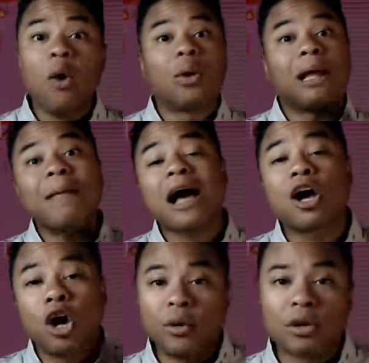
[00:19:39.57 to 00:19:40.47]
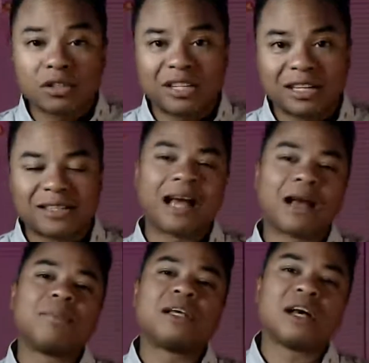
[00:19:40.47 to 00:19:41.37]
well, I'm not going on
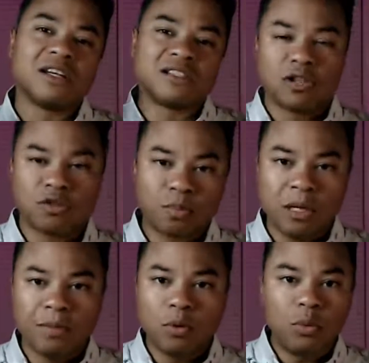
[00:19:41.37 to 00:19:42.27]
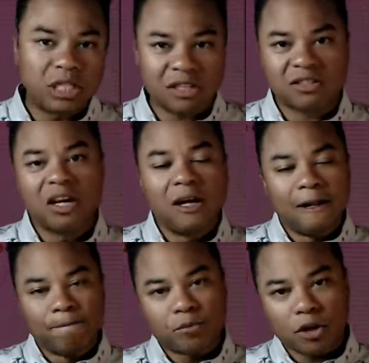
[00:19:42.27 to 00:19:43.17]
TikTok because of those people. We just
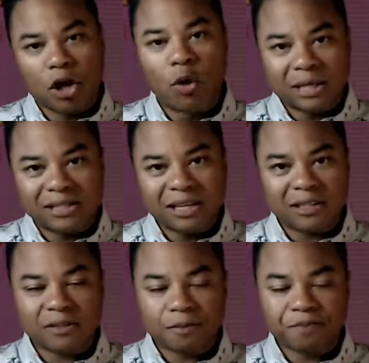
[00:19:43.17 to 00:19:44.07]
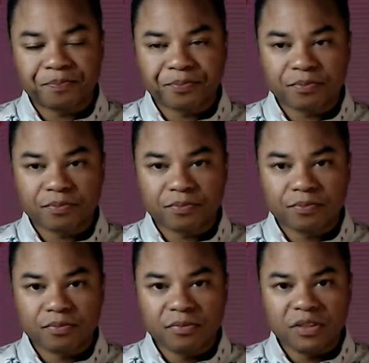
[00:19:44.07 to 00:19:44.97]
coexist.
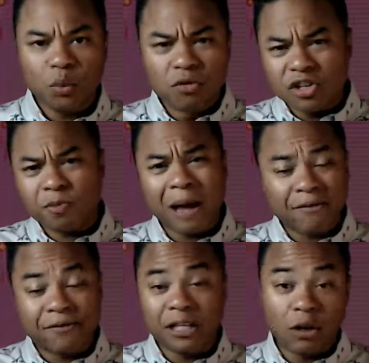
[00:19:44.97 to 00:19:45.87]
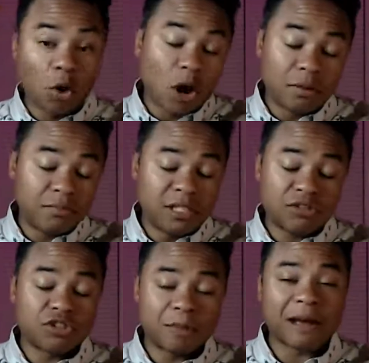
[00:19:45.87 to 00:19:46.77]
We respectfully or
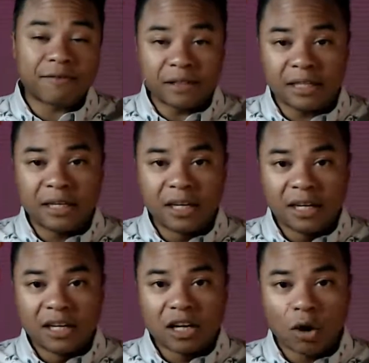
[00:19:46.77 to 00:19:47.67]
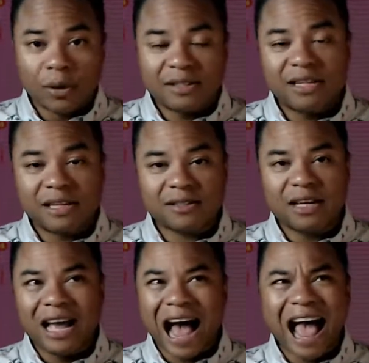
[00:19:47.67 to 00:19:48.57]
disrespectfully coexist.
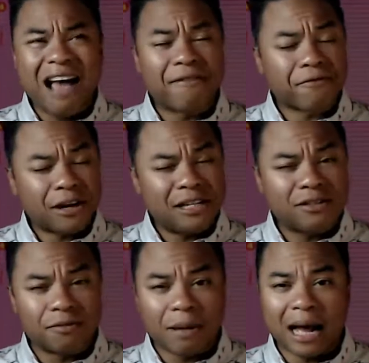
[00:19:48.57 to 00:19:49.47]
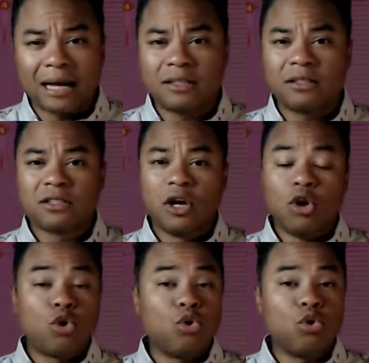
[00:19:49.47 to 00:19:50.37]
I have friends of mine
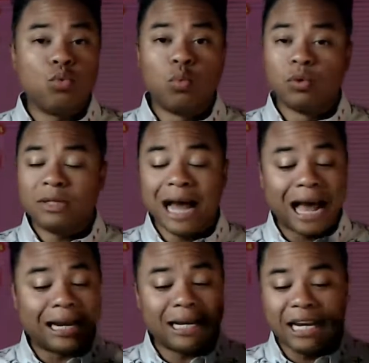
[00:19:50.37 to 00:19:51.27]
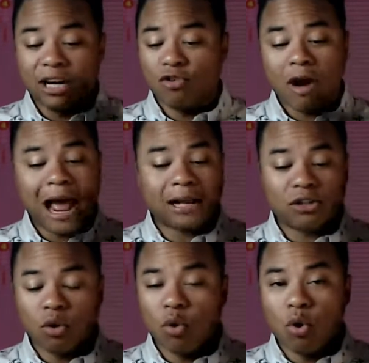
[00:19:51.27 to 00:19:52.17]
who will not
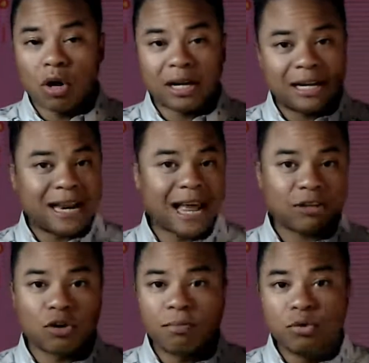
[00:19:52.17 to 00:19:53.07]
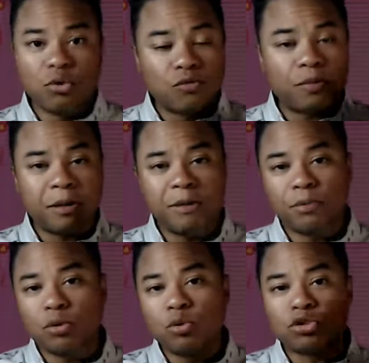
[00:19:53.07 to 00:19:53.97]
interact or connect or move with
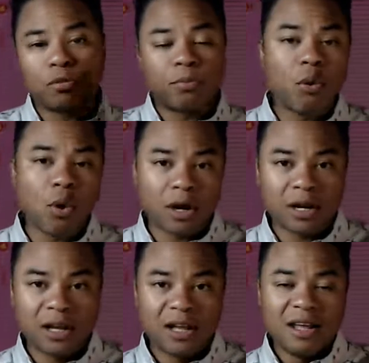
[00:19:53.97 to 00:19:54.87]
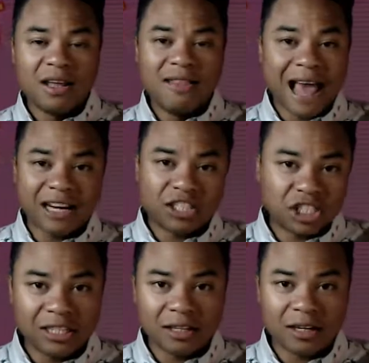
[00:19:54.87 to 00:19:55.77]
people who support that
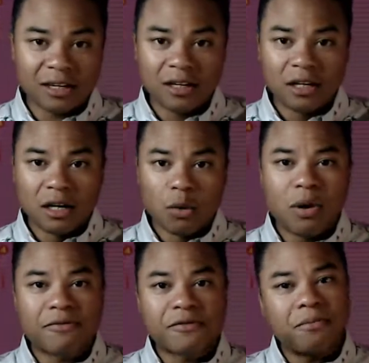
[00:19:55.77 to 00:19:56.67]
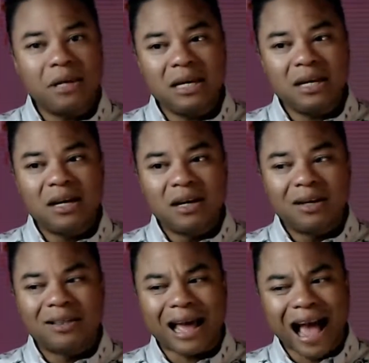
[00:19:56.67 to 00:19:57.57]
agenda. Where for me,
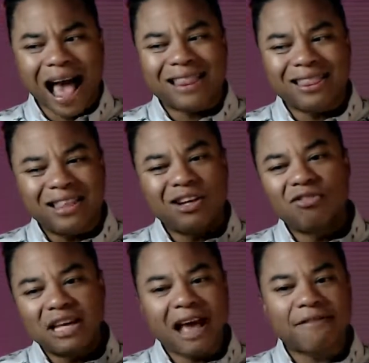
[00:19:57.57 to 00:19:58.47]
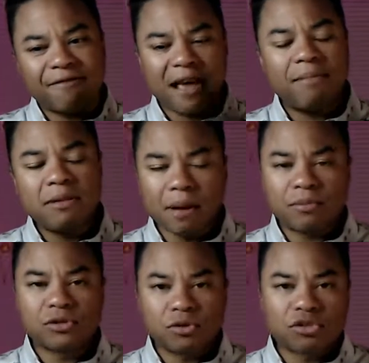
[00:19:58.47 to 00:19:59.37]
like, I literally have family
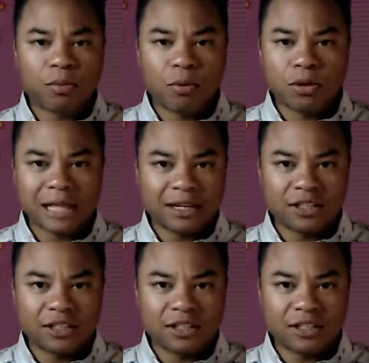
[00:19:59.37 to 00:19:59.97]
members who support that